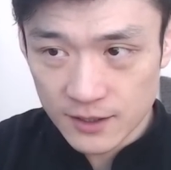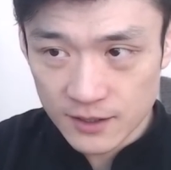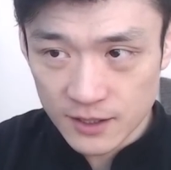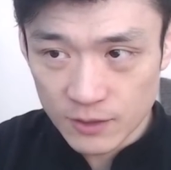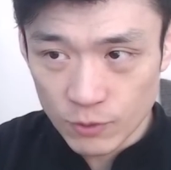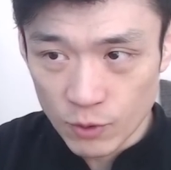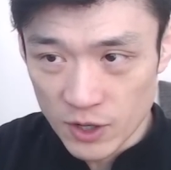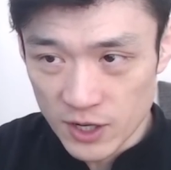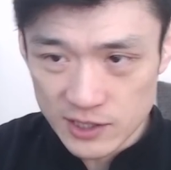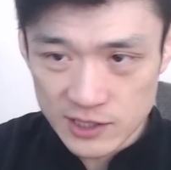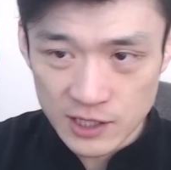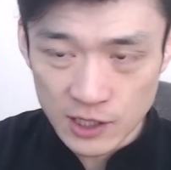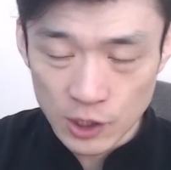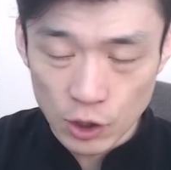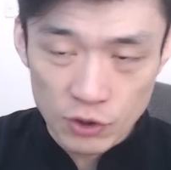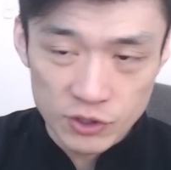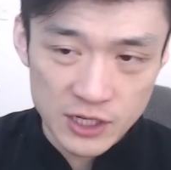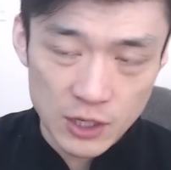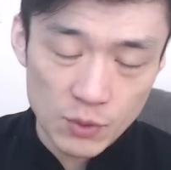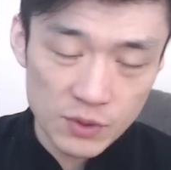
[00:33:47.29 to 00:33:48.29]
when it's
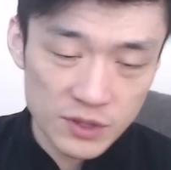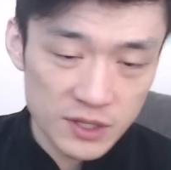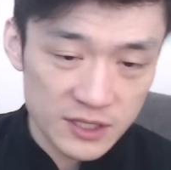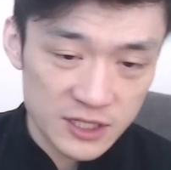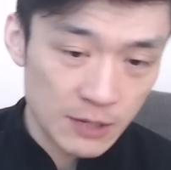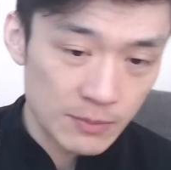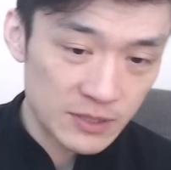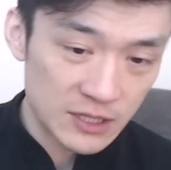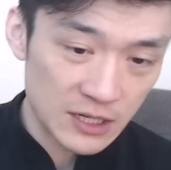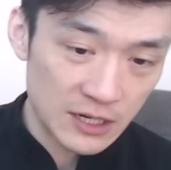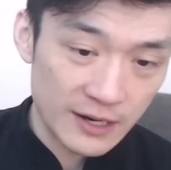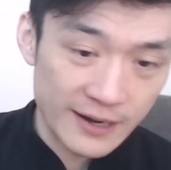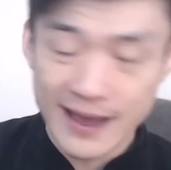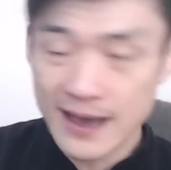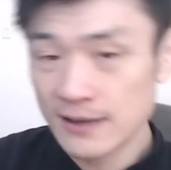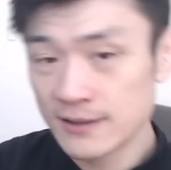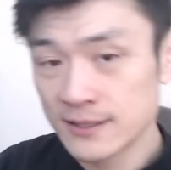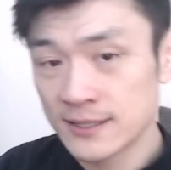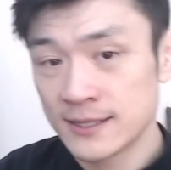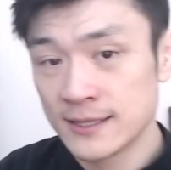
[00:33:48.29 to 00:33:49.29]
closer, when the teams are
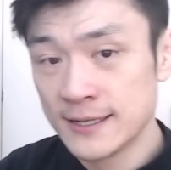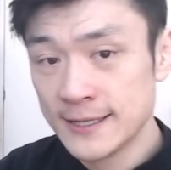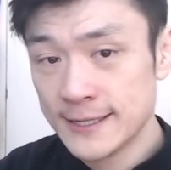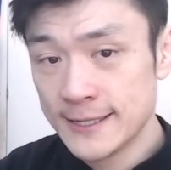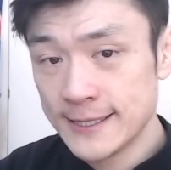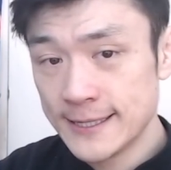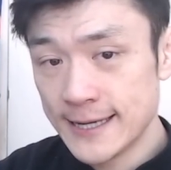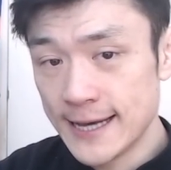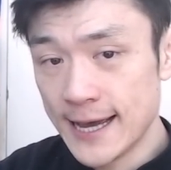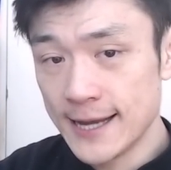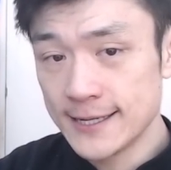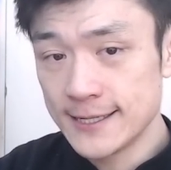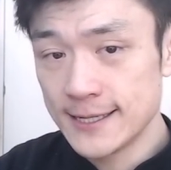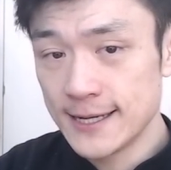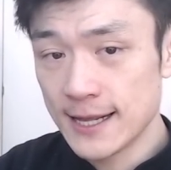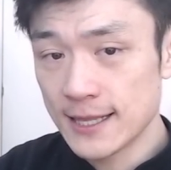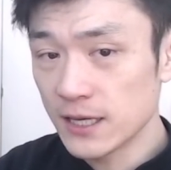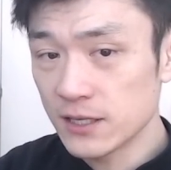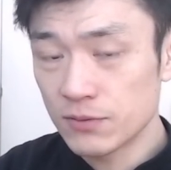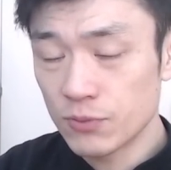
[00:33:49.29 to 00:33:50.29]
announced. And
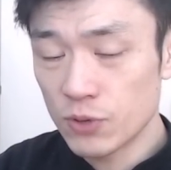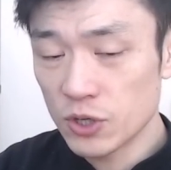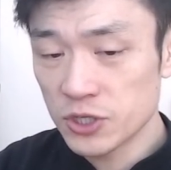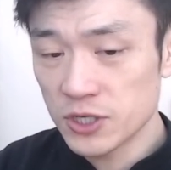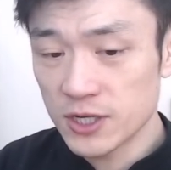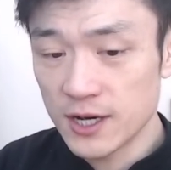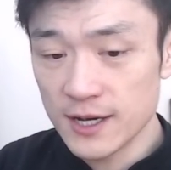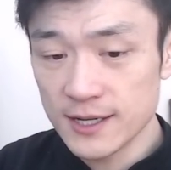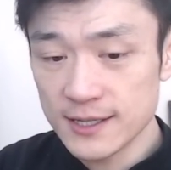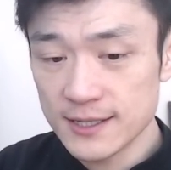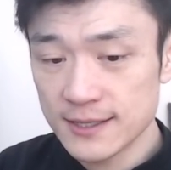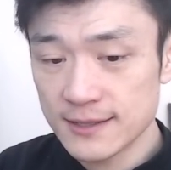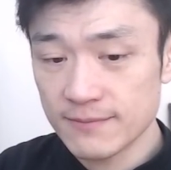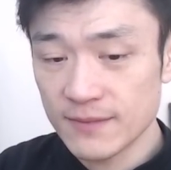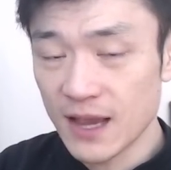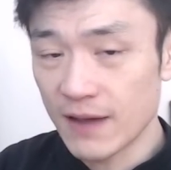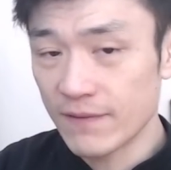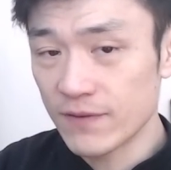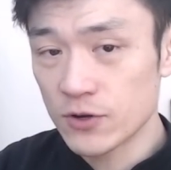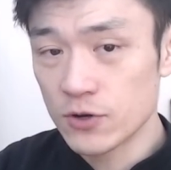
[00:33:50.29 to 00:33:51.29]
thanks for watching, guys.
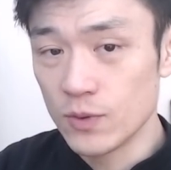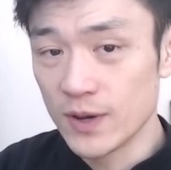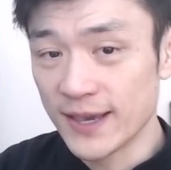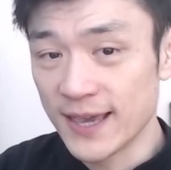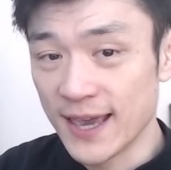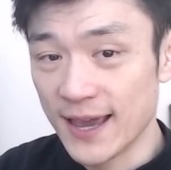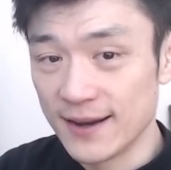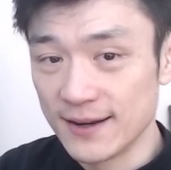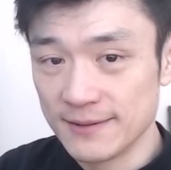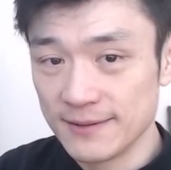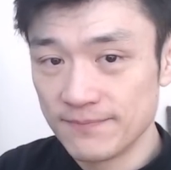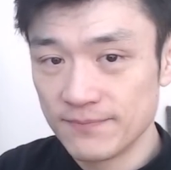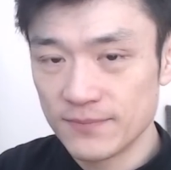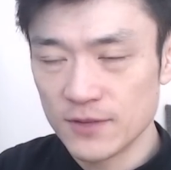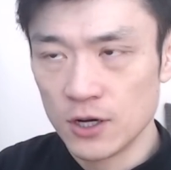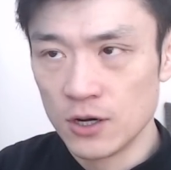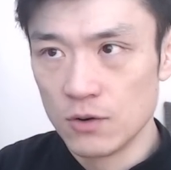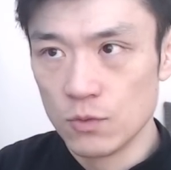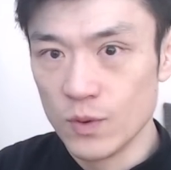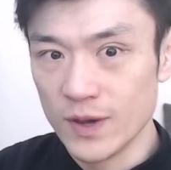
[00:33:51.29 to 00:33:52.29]
Have a good weekend.
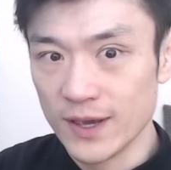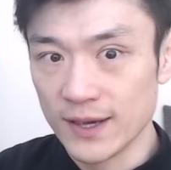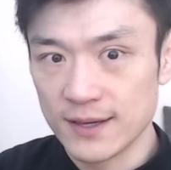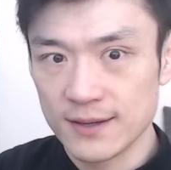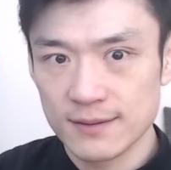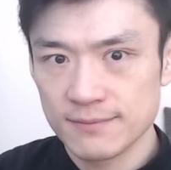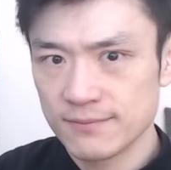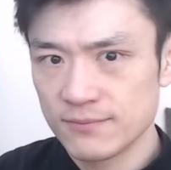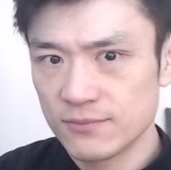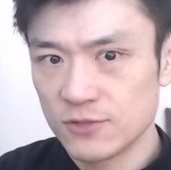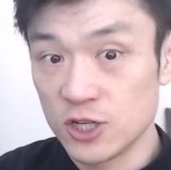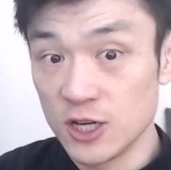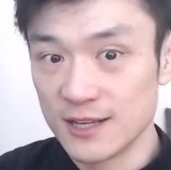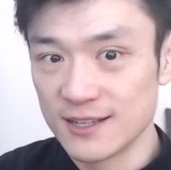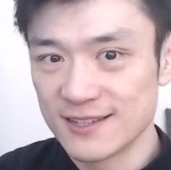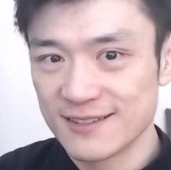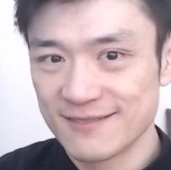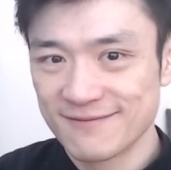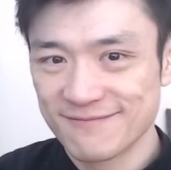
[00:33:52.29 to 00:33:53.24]
Or week. Cheers.